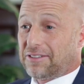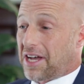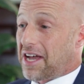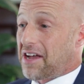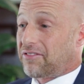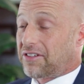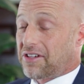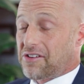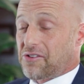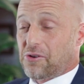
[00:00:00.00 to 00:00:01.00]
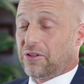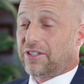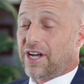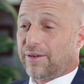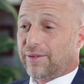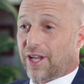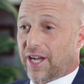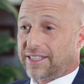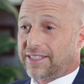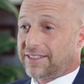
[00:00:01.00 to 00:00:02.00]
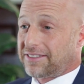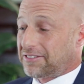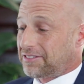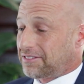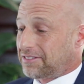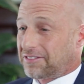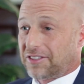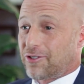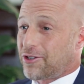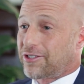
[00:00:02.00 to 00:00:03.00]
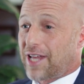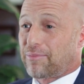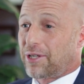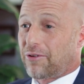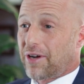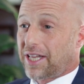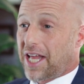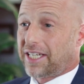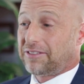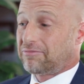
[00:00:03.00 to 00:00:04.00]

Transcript: I have all the time clients, they're just stopped at a red light,